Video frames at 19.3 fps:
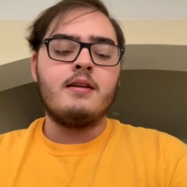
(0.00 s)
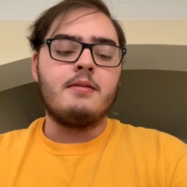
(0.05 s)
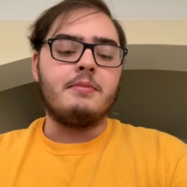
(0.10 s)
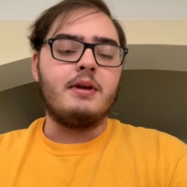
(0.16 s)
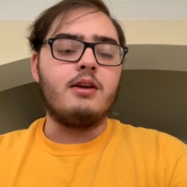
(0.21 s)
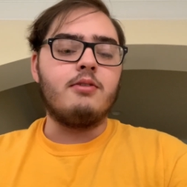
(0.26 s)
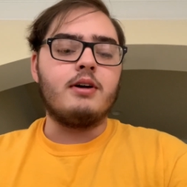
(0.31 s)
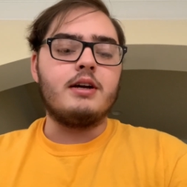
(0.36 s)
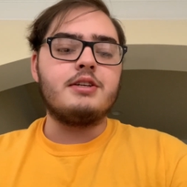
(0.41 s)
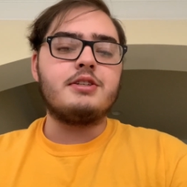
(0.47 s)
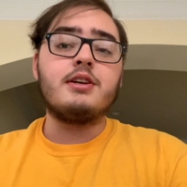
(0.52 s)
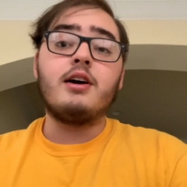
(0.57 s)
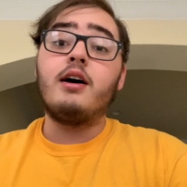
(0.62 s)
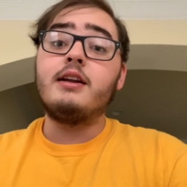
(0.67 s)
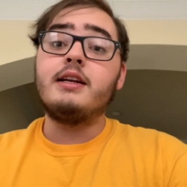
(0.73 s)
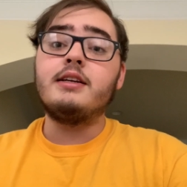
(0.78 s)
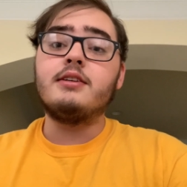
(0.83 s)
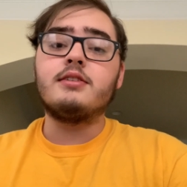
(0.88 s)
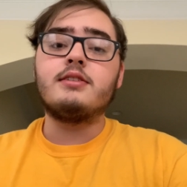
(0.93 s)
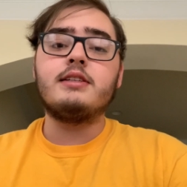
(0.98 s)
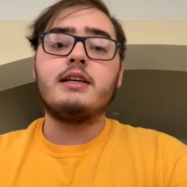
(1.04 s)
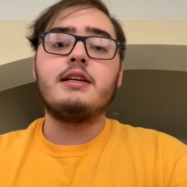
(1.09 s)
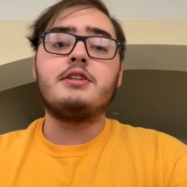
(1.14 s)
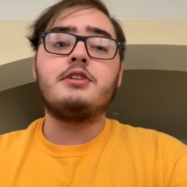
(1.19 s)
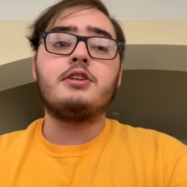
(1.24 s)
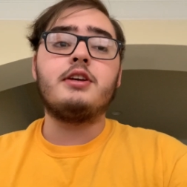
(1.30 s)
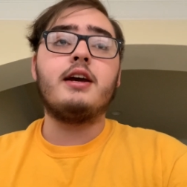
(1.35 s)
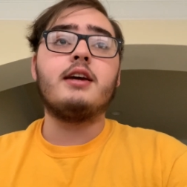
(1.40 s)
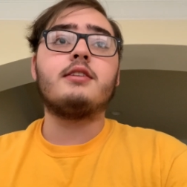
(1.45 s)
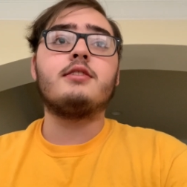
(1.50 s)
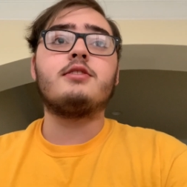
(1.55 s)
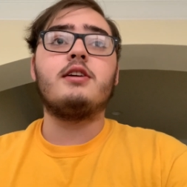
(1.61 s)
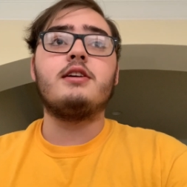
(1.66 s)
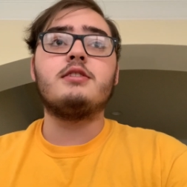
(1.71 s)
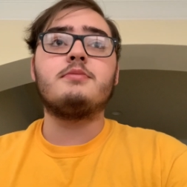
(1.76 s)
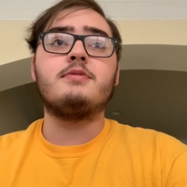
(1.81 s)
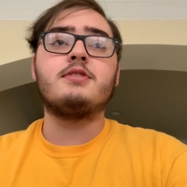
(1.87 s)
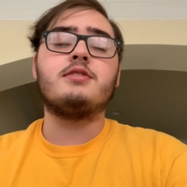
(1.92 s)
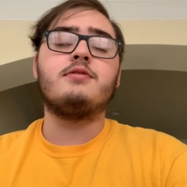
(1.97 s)
But anyway, Sean Hill said check the
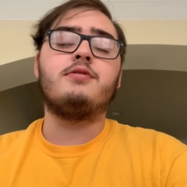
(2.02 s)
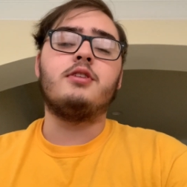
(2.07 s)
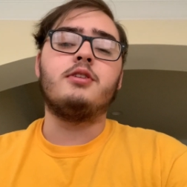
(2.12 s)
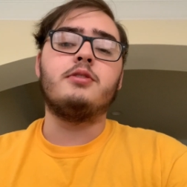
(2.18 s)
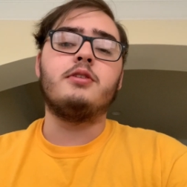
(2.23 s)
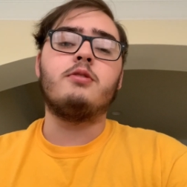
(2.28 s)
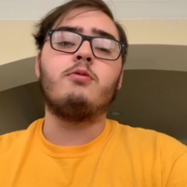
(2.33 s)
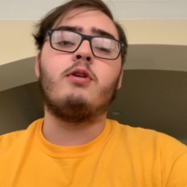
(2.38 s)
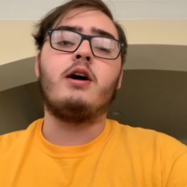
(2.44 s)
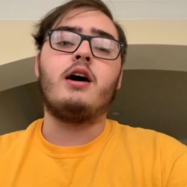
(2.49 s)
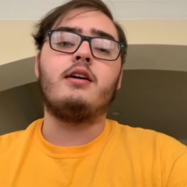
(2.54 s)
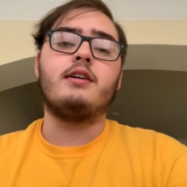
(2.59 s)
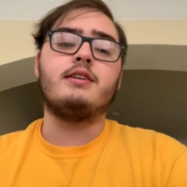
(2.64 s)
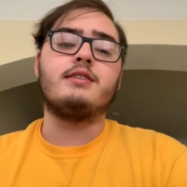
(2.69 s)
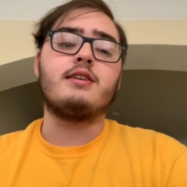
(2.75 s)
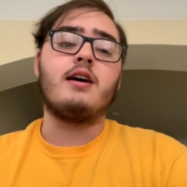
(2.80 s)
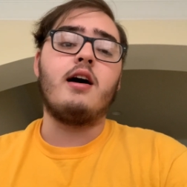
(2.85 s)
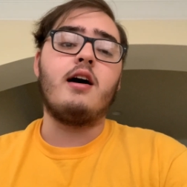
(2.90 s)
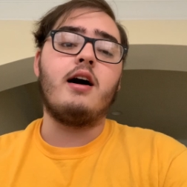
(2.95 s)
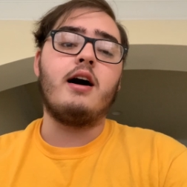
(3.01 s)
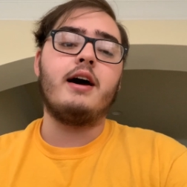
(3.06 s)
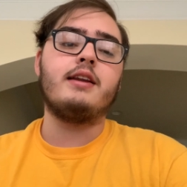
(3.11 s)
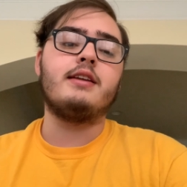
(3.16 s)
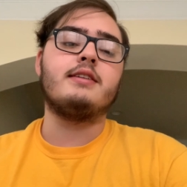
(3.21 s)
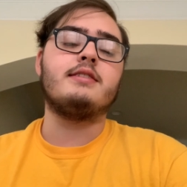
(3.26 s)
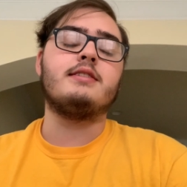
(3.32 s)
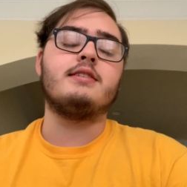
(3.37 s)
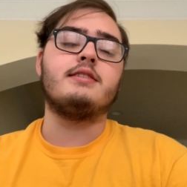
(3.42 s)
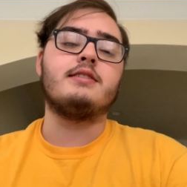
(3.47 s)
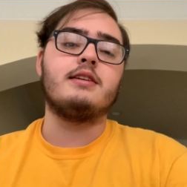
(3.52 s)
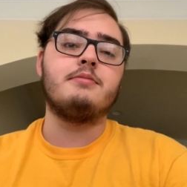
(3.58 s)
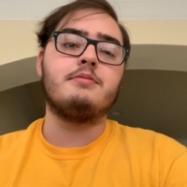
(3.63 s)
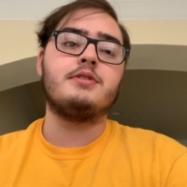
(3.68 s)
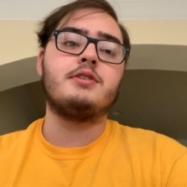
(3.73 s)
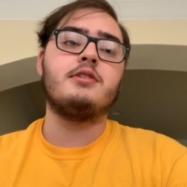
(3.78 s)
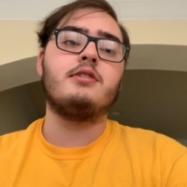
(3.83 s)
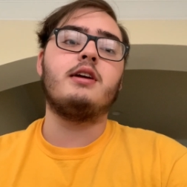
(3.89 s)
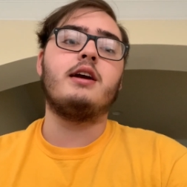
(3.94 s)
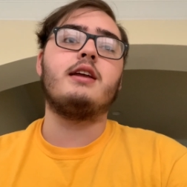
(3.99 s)
transmission fluid while it is hot, it's at
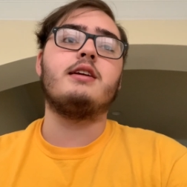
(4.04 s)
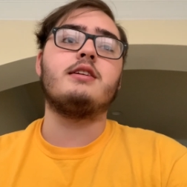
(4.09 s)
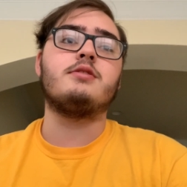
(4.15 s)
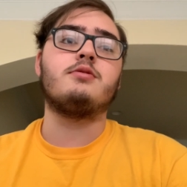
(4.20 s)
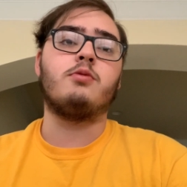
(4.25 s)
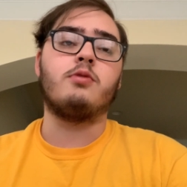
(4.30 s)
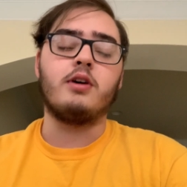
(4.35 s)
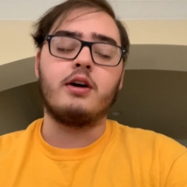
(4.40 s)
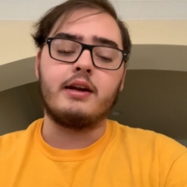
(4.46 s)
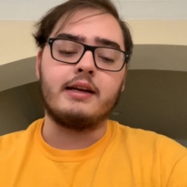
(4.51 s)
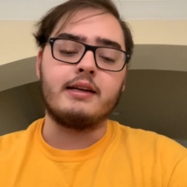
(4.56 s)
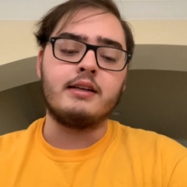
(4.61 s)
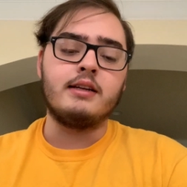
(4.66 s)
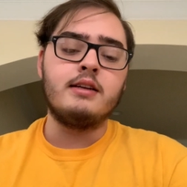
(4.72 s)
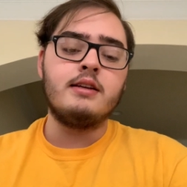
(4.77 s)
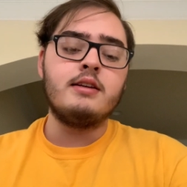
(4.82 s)
temperature, and it's running.